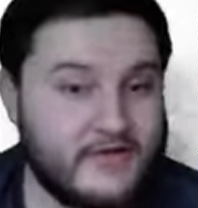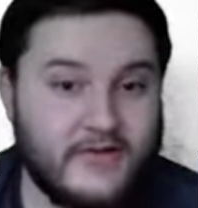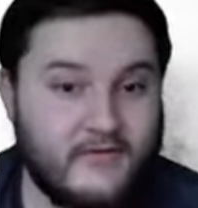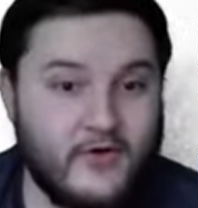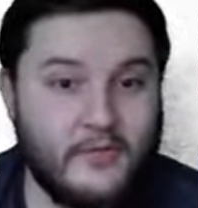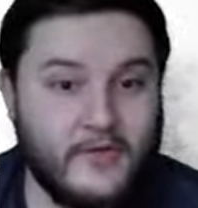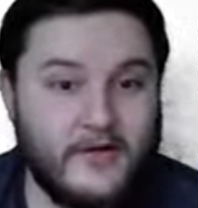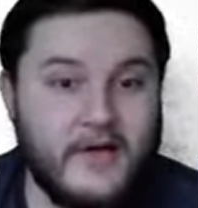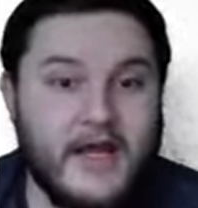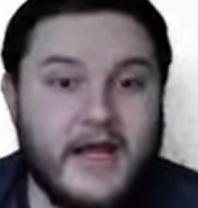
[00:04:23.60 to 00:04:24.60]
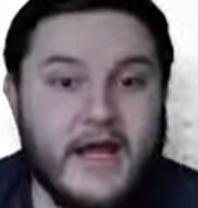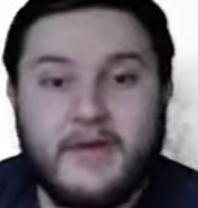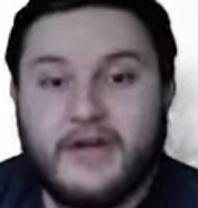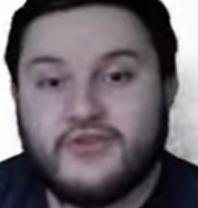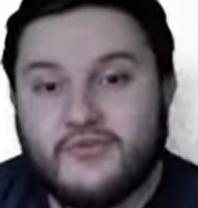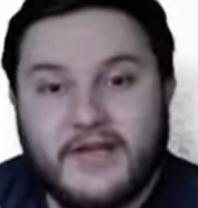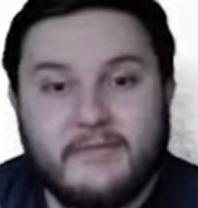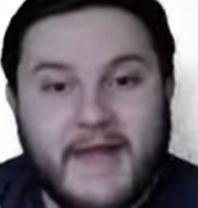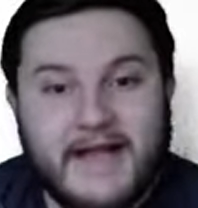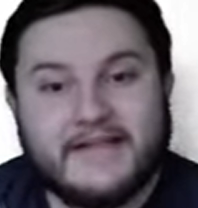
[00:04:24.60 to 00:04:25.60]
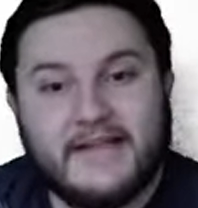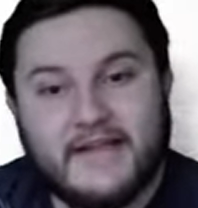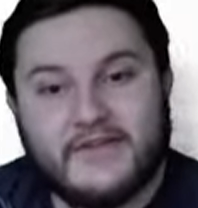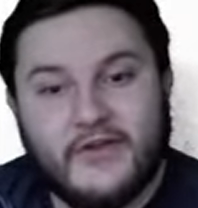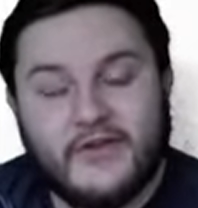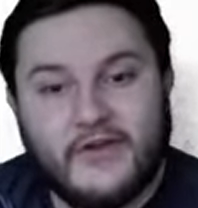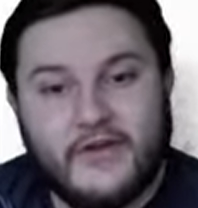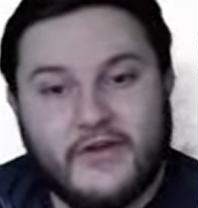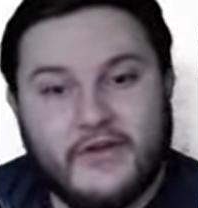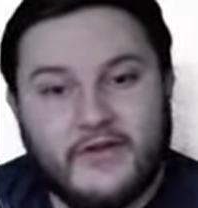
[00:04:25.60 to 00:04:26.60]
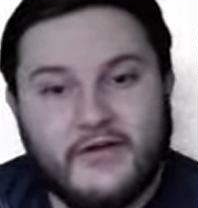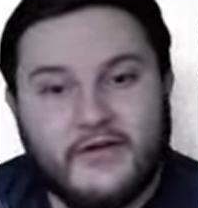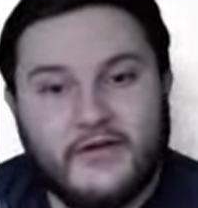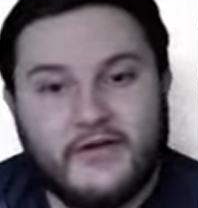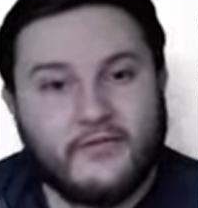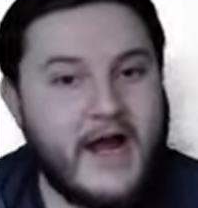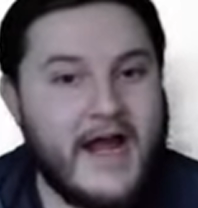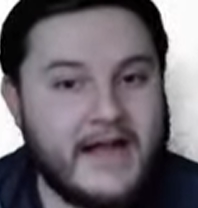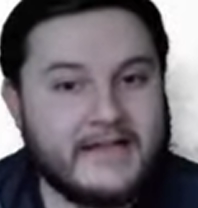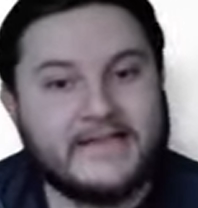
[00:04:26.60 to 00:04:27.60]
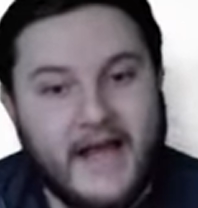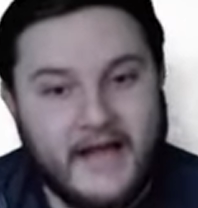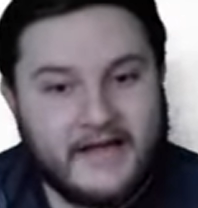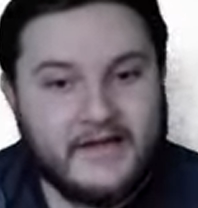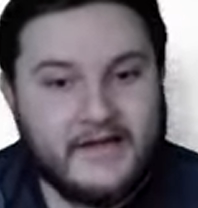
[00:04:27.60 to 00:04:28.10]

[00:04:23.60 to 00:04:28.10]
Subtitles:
of the formula. I mean, it doesn't really matter that it's on the right-hand side.